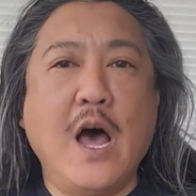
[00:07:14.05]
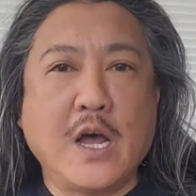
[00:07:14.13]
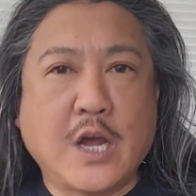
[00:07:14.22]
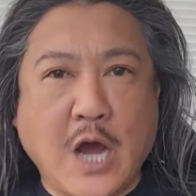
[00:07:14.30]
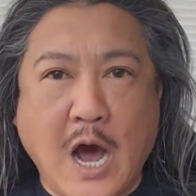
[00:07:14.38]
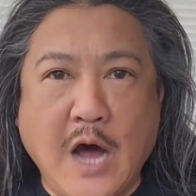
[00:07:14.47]

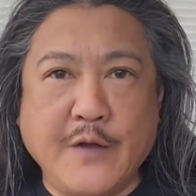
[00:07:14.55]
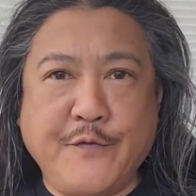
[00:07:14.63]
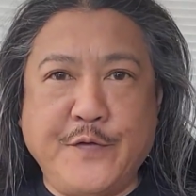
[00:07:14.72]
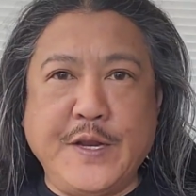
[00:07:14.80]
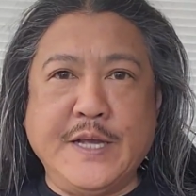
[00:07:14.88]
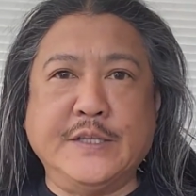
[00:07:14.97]

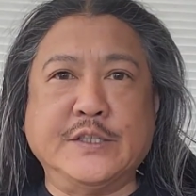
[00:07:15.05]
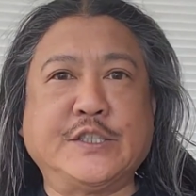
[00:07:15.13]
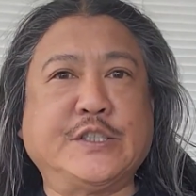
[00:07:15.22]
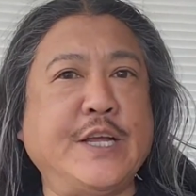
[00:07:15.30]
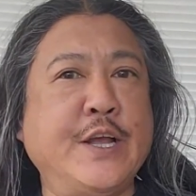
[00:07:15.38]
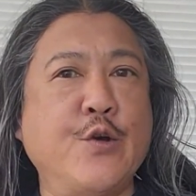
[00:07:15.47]

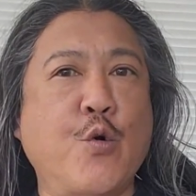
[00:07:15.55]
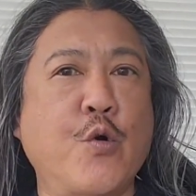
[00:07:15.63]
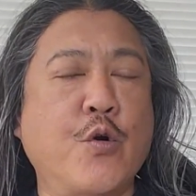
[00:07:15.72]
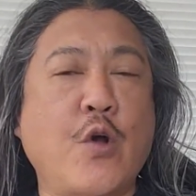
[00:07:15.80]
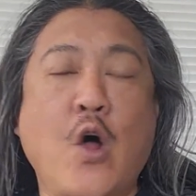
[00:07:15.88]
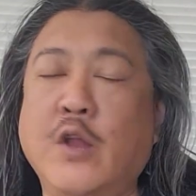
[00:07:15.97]
confidence, in
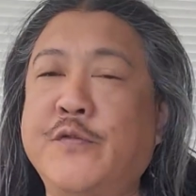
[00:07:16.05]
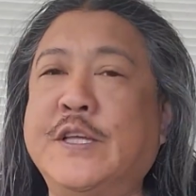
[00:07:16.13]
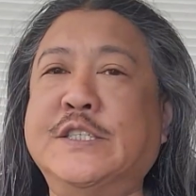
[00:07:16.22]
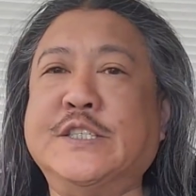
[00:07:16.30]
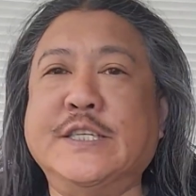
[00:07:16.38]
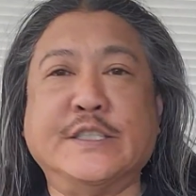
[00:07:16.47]
order, all of
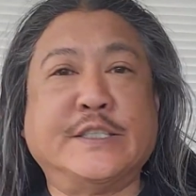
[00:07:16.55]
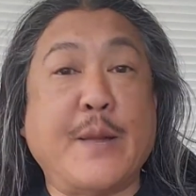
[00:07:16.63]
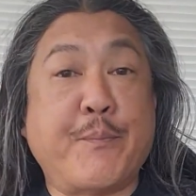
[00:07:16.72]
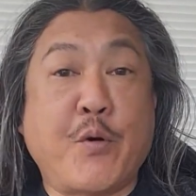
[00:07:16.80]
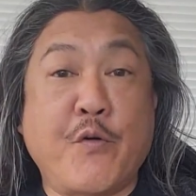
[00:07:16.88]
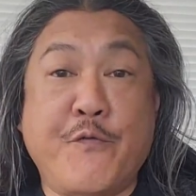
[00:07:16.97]
these things that
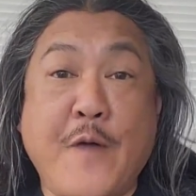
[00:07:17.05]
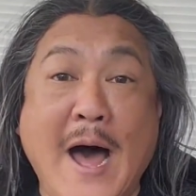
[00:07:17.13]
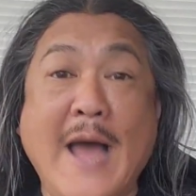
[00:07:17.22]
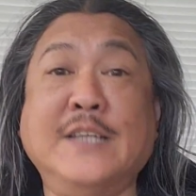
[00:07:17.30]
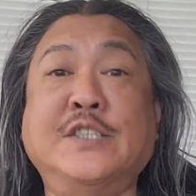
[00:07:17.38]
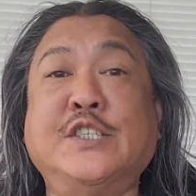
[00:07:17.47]

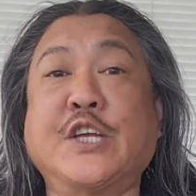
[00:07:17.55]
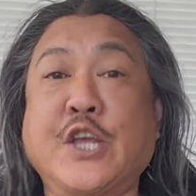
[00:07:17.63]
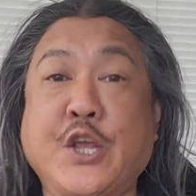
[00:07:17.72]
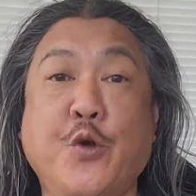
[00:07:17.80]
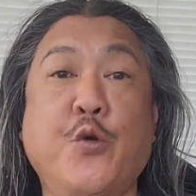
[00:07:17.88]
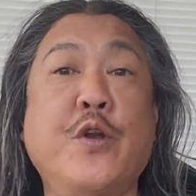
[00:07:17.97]
provide
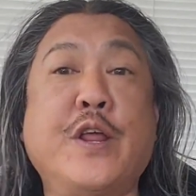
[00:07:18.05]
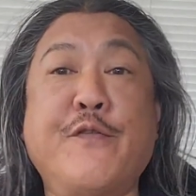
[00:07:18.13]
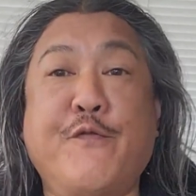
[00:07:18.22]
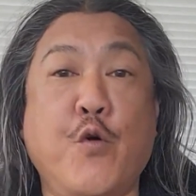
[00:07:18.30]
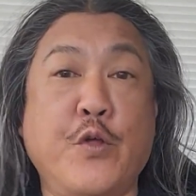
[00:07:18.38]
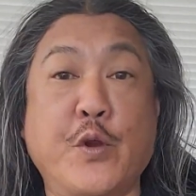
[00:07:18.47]
security
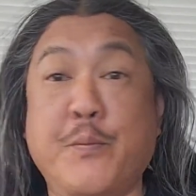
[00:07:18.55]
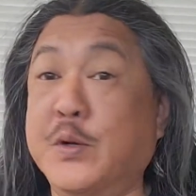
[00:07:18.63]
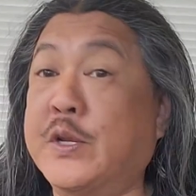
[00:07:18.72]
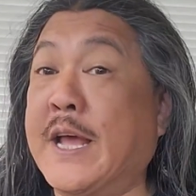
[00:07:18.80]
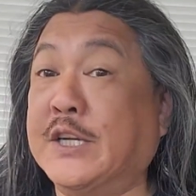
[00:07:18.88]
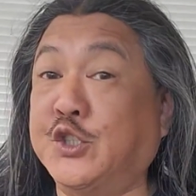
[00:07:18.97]
for their
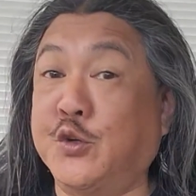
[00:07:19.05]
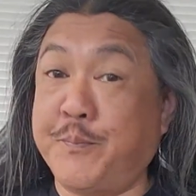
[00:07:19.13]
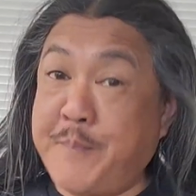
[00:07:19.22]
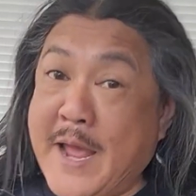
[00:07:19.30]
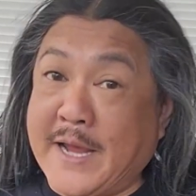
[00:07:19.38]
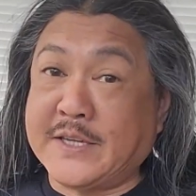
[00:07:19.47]
potential
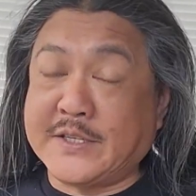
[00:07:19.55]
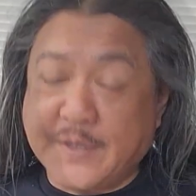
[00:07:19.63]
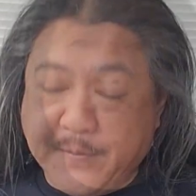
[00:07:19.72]
mate.